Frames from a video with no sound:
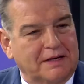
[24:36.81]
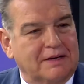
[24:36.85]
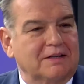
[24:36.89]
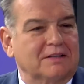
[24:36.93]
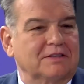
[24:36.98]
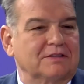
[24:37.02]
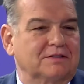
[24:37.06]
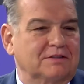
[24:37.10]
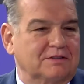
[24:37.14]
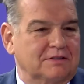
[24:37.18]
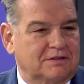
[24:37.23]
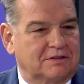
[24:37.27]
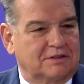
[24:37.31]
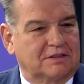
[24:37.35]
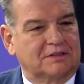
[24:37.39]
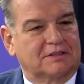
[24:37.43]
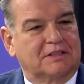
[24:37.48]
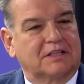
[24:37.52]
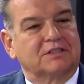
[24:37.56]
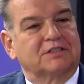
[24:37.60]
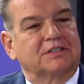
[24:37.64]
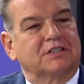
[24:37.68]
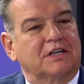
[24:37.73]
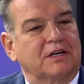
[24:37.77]
Because
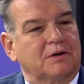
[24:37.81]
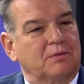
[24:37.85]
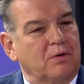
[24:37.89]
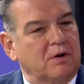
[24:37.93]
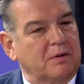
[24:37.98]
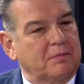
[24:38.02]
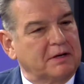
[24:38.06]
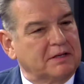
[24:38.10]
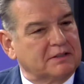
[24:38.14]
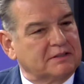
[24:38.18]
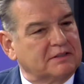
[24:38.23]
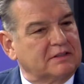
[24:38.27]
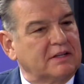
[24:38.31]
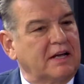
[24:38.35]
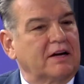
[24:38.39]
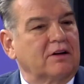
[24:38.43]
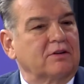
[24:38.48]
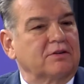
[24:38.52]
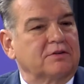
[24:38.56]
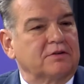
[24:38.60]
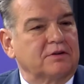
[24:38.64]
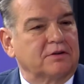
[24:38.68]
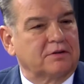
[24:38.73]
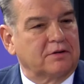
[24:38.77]
she said she didn't want to be a
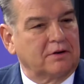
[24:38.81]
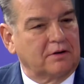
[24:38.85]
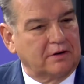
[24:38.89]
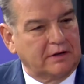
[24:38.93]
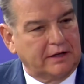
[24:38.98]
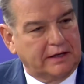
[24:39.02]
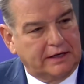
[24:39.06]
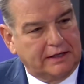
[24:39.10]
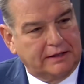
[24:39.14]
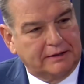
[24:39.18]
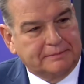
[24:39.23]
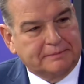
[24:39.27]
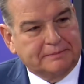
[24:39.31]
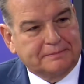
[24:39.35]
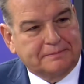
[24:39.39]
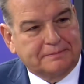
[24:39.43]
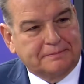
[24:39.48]
snaggletooth old lady.